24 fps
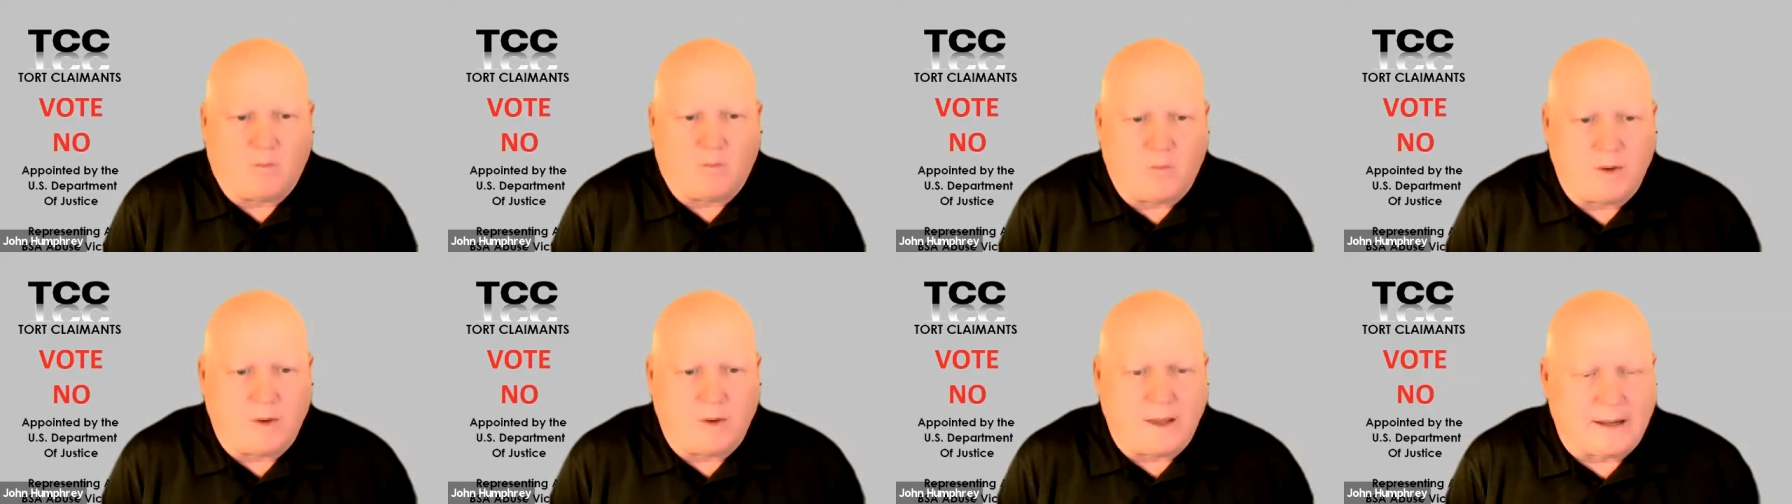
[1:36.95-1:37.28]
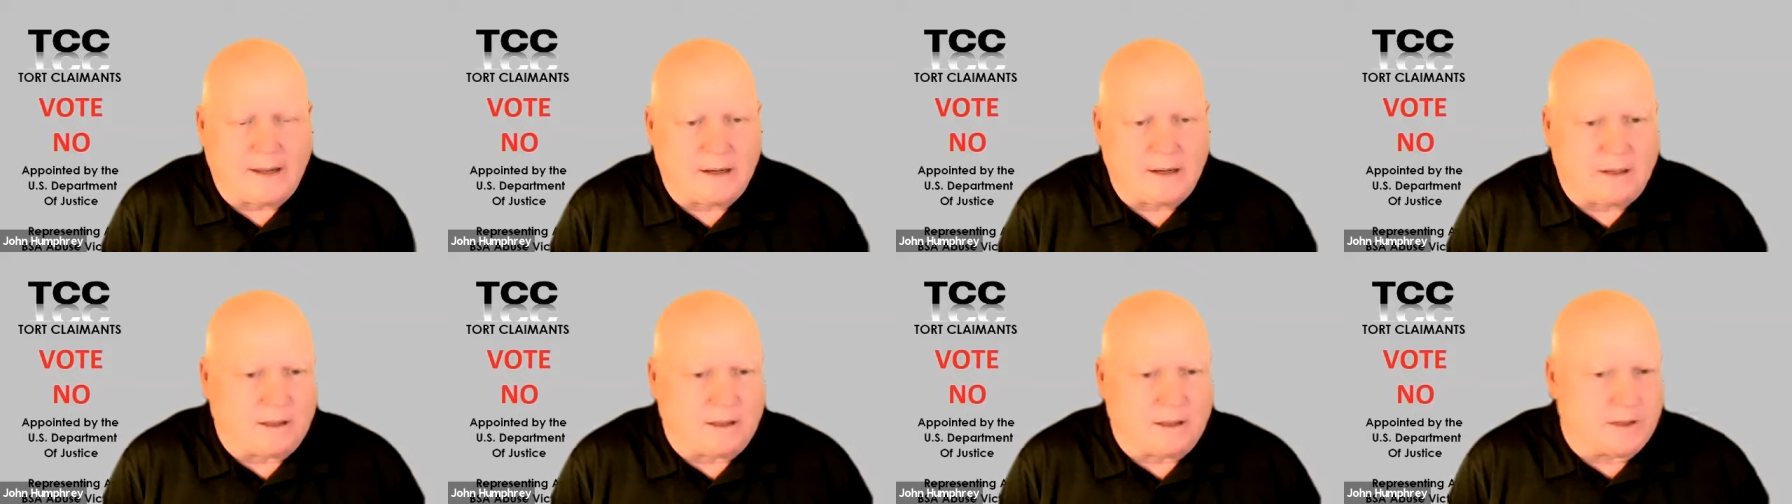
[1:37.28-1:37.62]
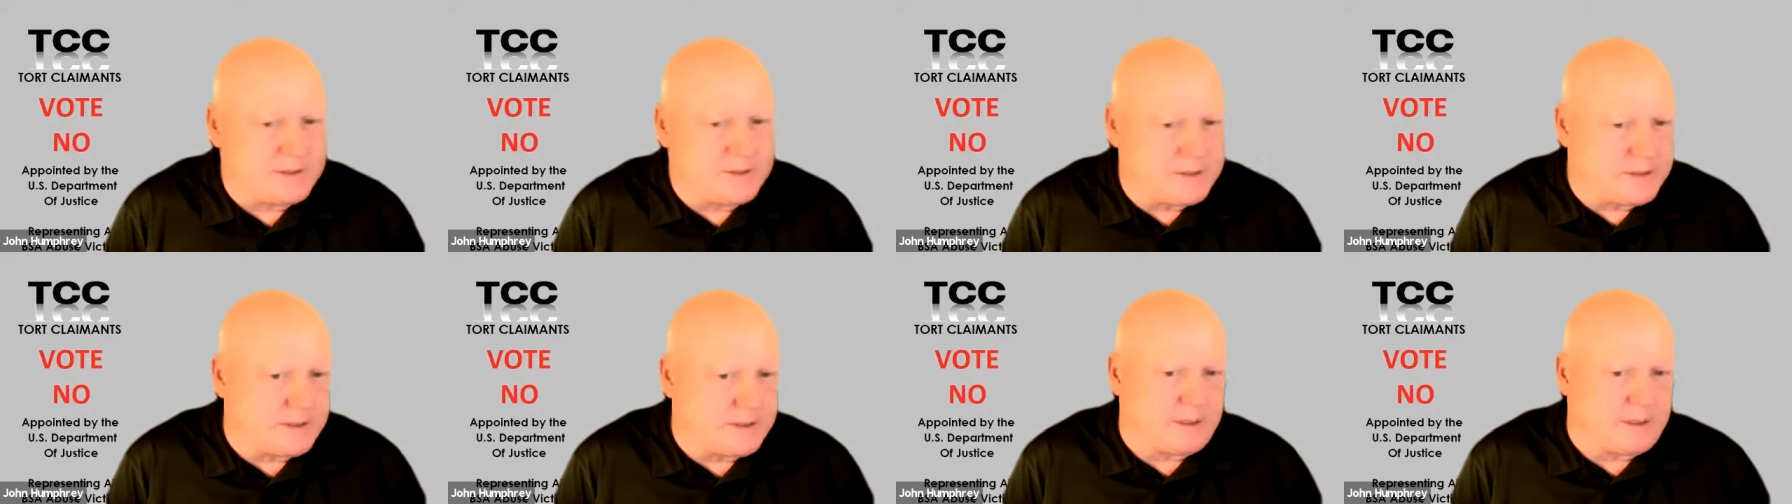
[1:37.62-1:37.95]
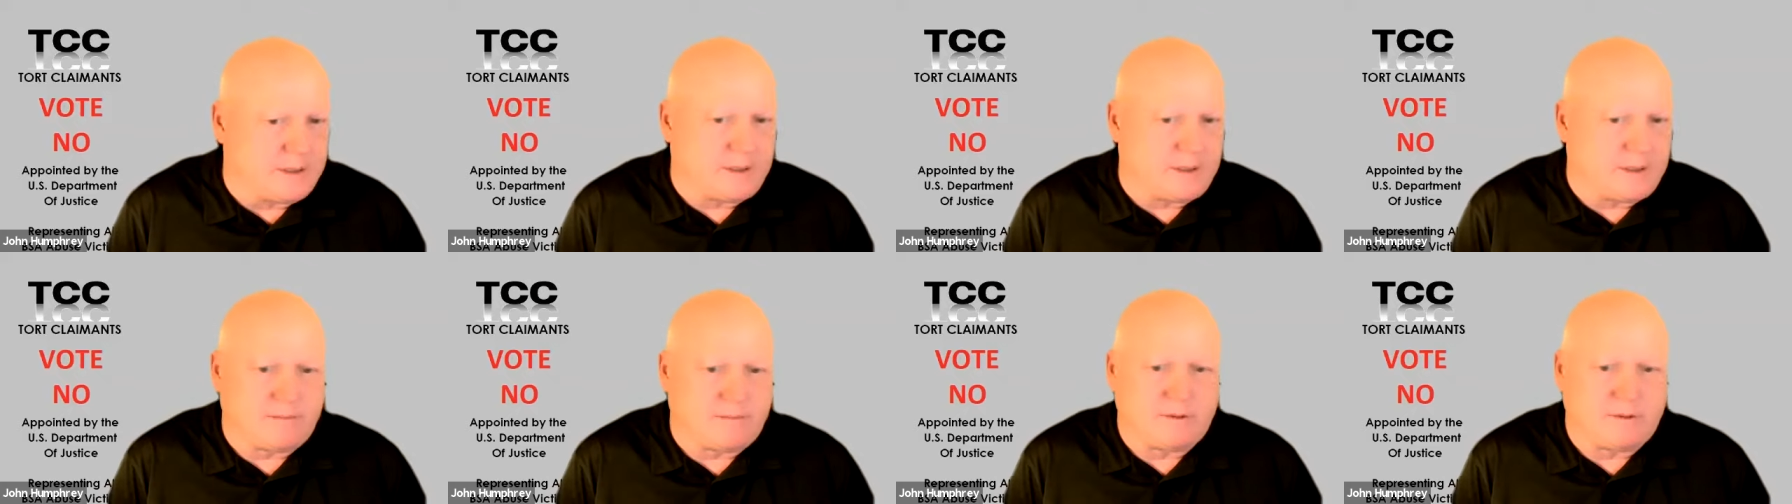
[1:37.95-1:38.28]
We had close
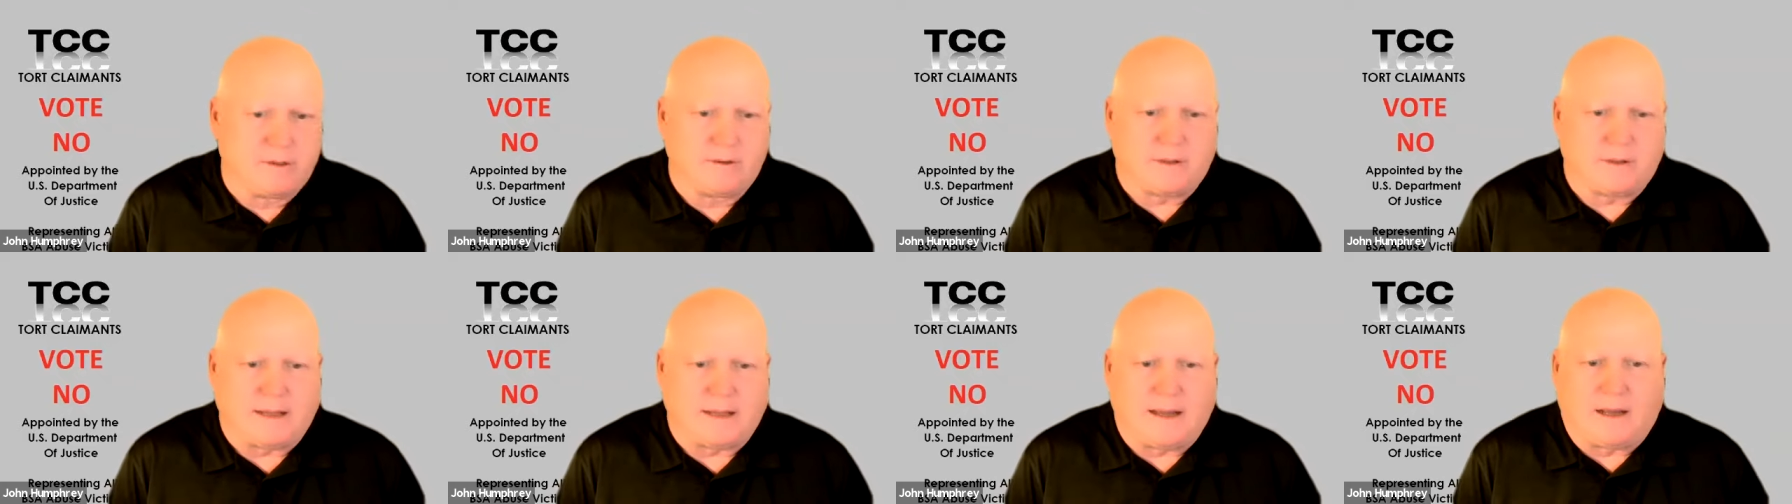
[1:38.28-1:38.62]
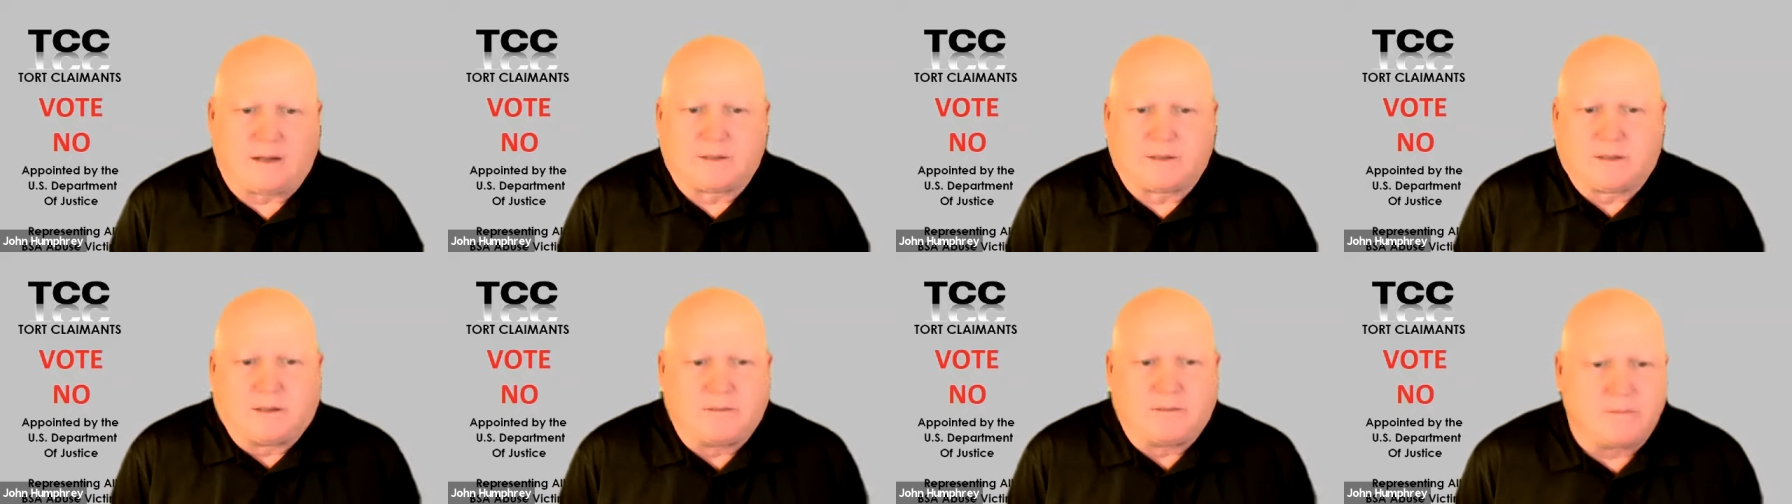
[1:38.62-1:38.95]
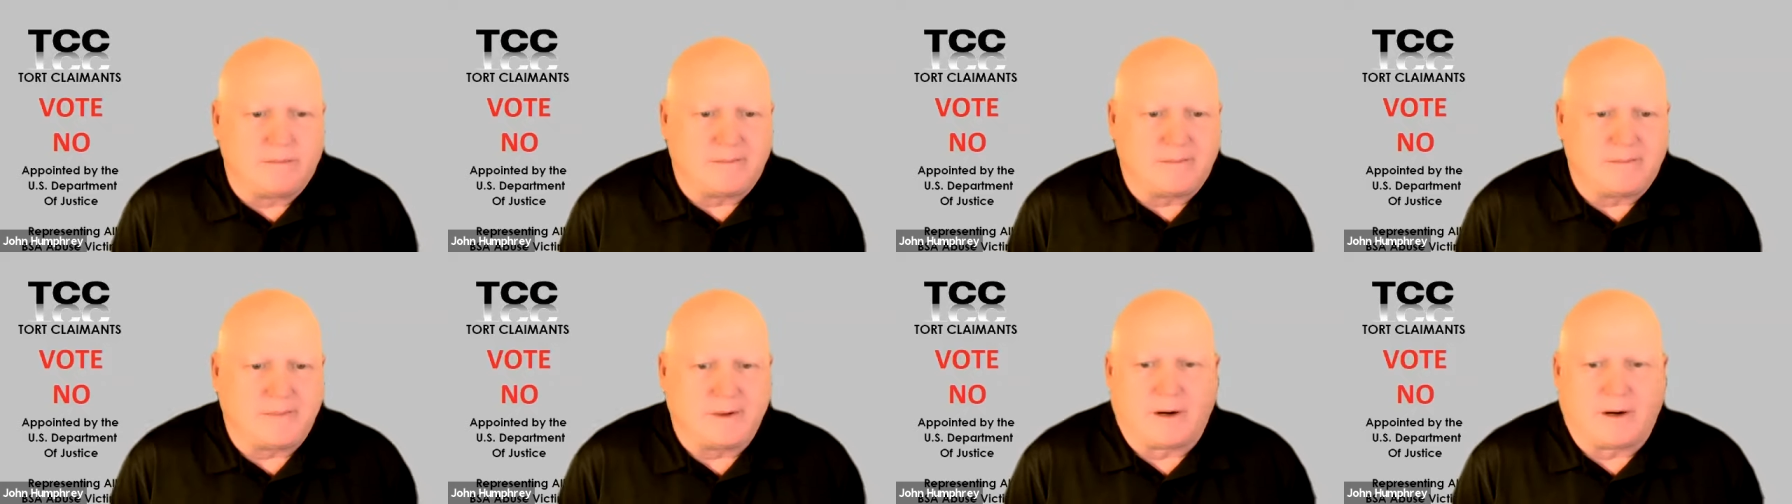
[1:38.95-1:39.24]
to 2,000